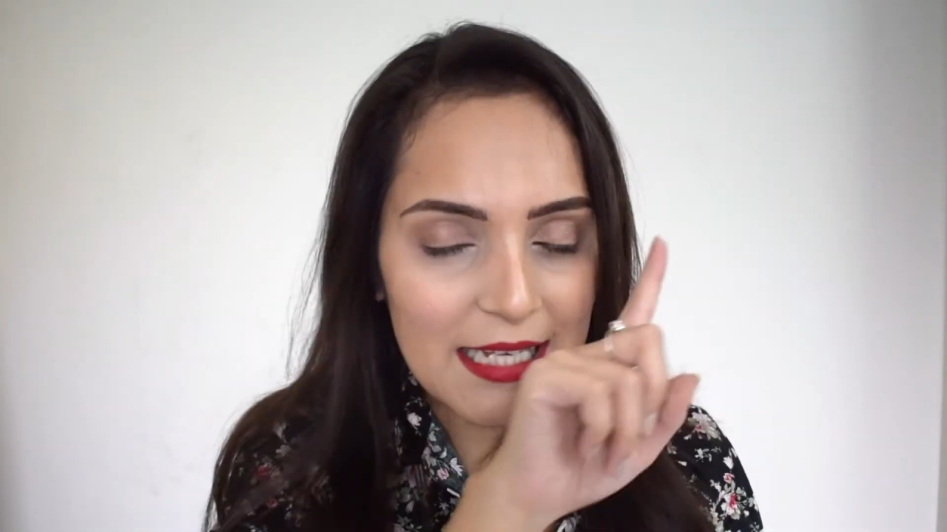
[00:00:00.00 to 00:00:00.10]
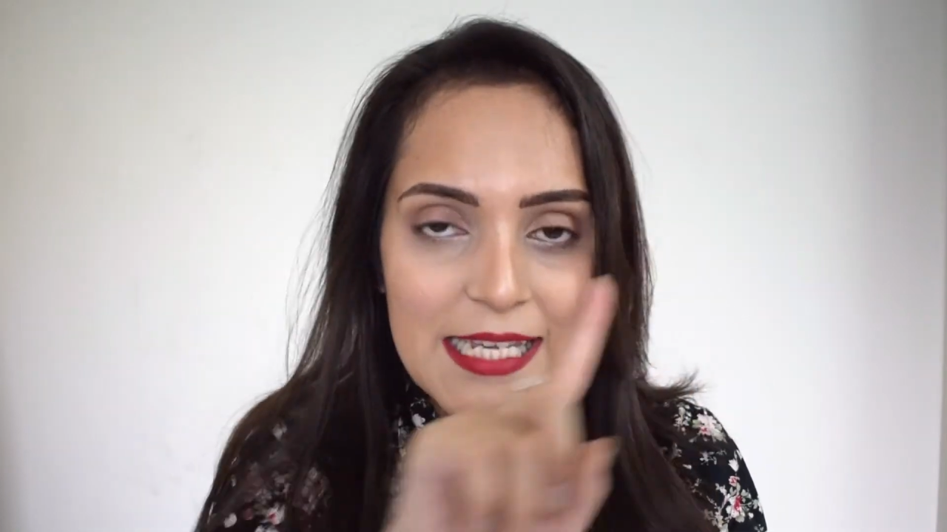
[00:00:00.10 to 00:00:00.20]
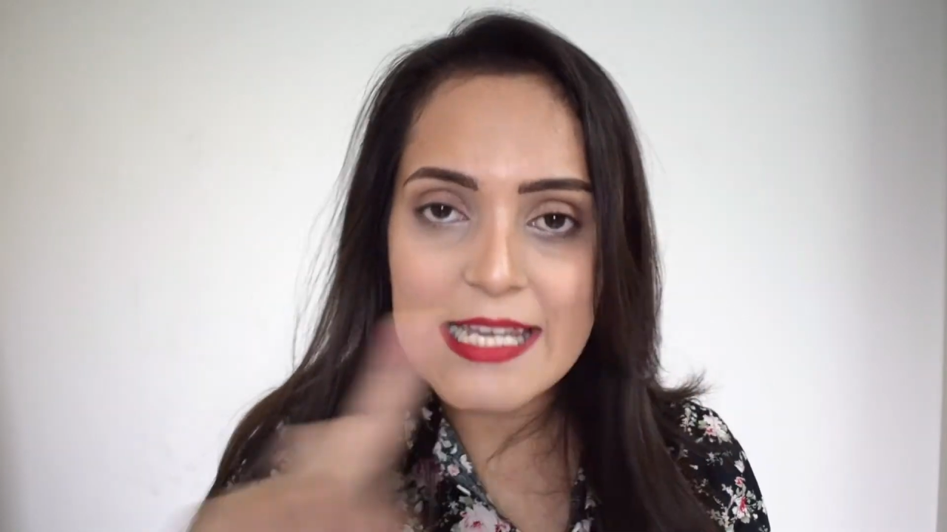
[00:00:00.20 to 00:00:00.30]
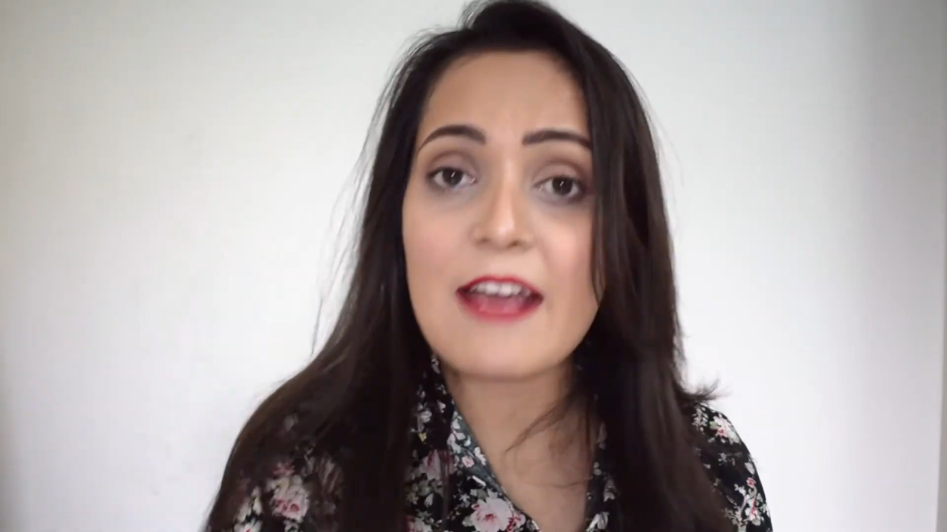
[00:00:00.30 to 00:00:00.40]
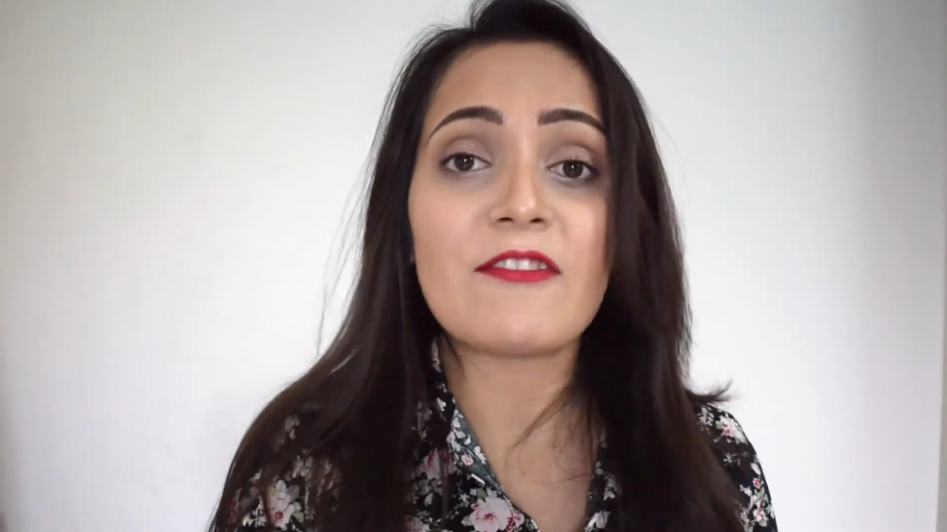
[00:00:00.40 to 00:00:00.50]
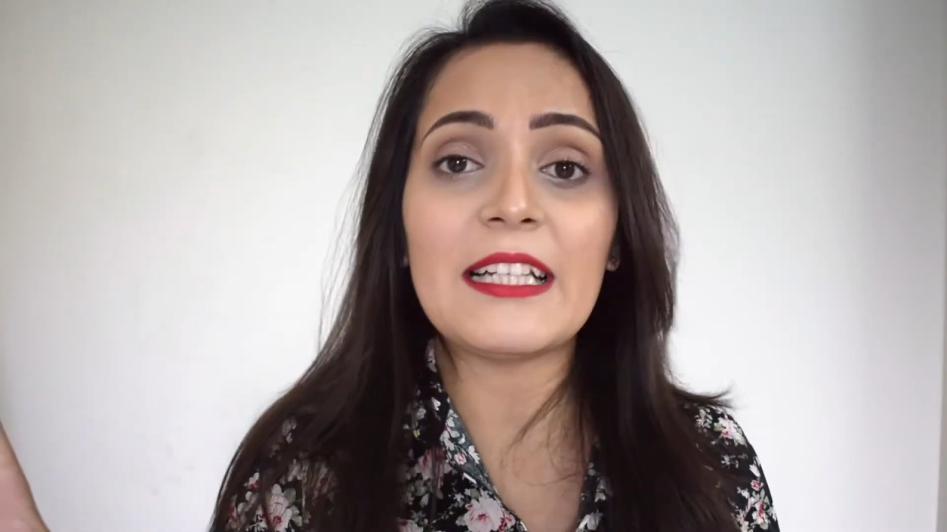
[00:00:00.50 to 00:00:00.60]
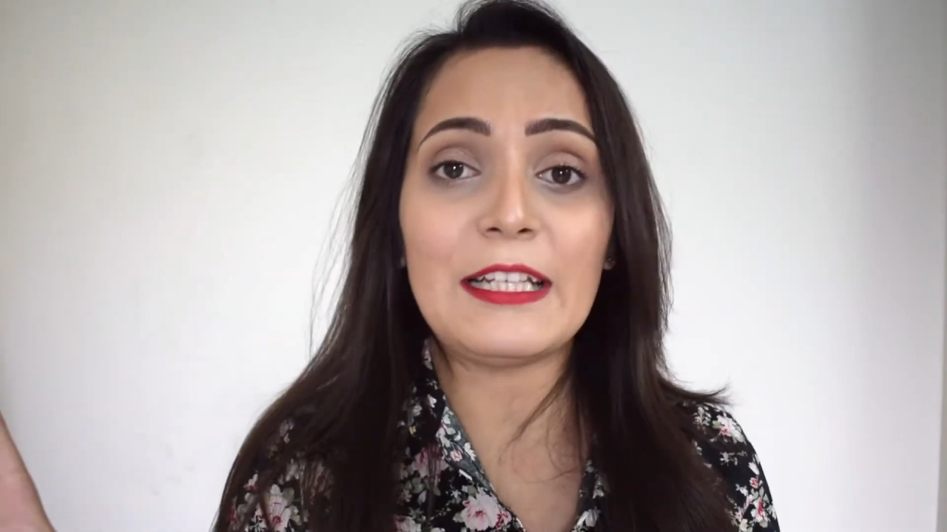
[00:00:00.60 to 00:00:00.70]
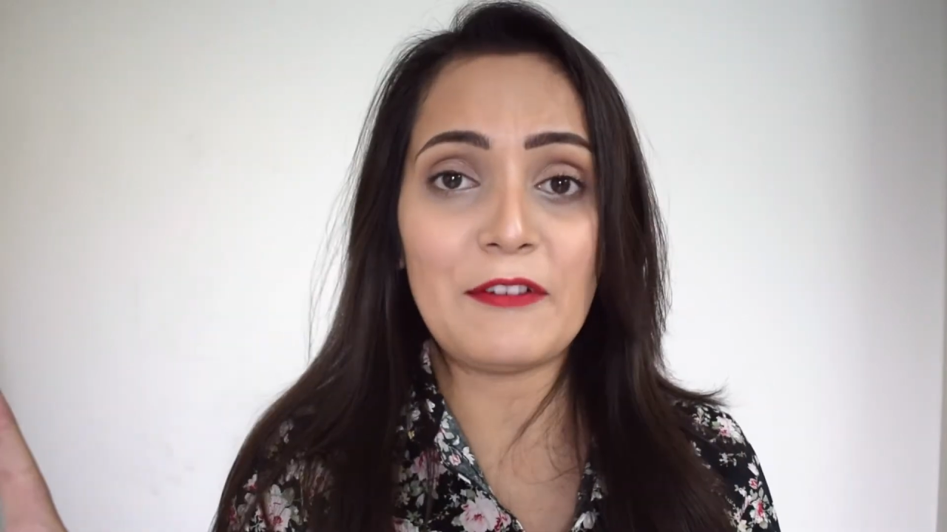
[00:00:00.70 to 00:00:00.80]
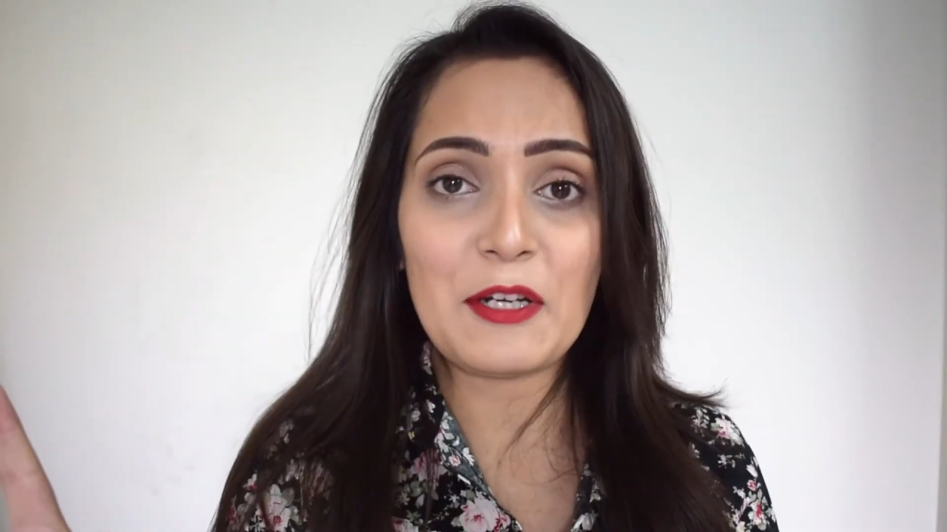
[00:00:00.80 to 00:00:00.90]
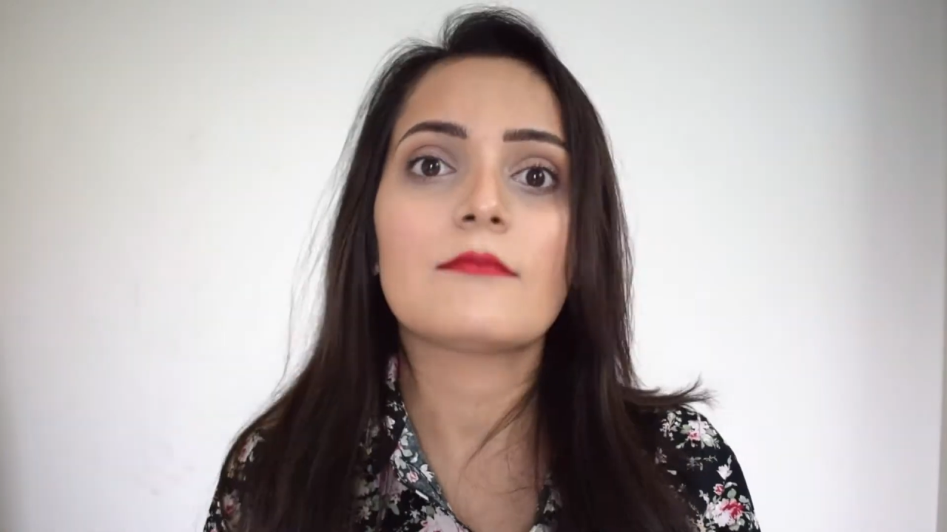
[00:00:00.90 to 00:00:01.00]
never
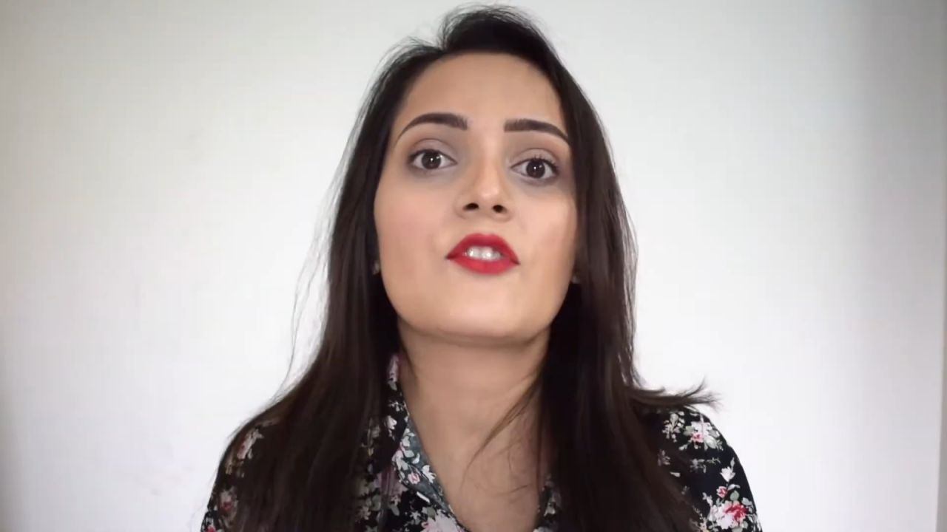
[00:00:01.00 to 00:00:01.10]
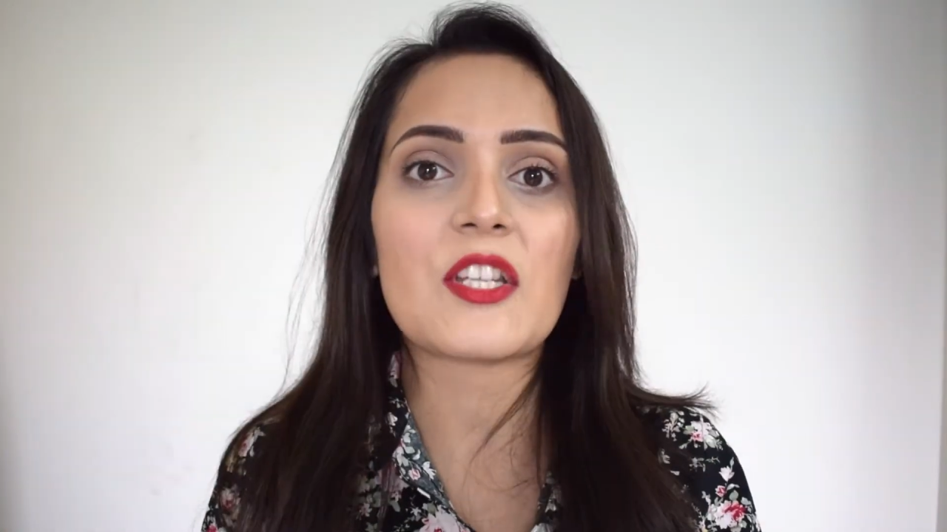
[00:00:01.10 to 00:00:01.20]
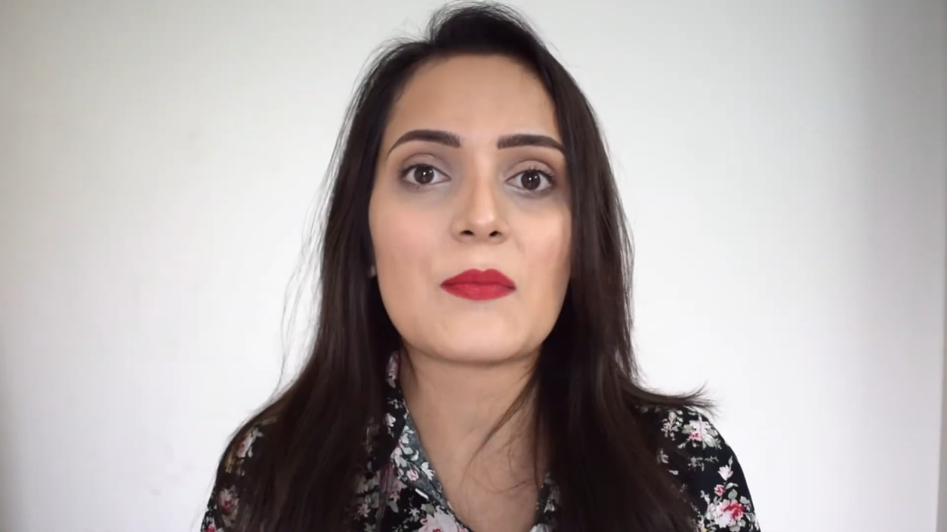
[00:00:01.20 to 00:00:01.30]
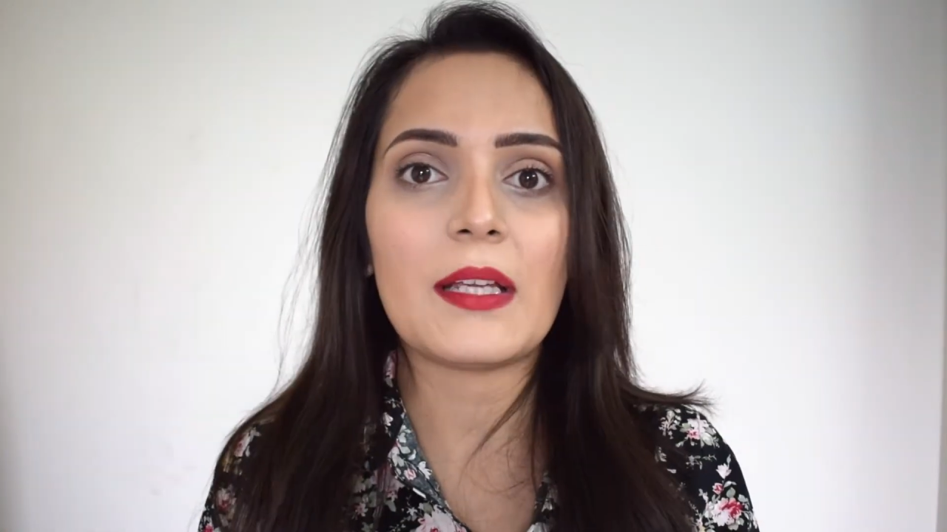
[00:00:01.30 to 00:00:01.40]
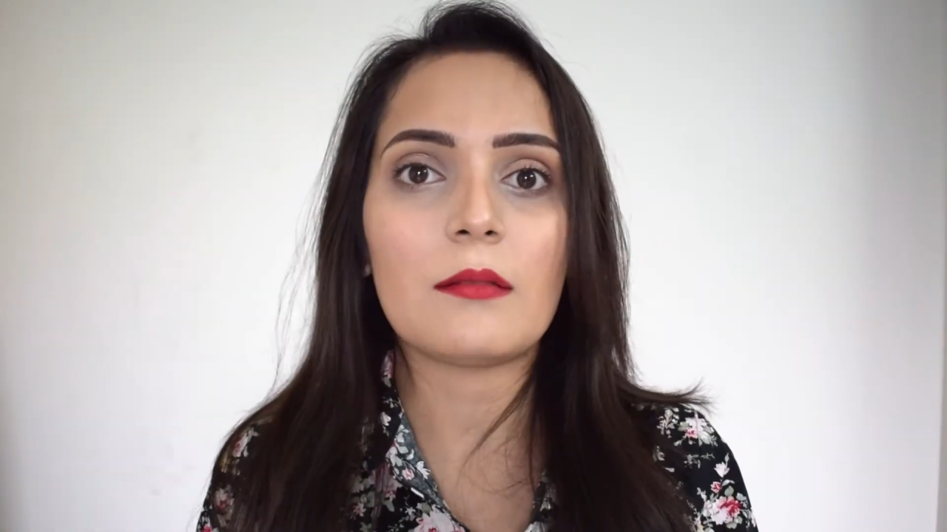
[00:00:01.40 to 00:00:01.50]
leave it. Trust me.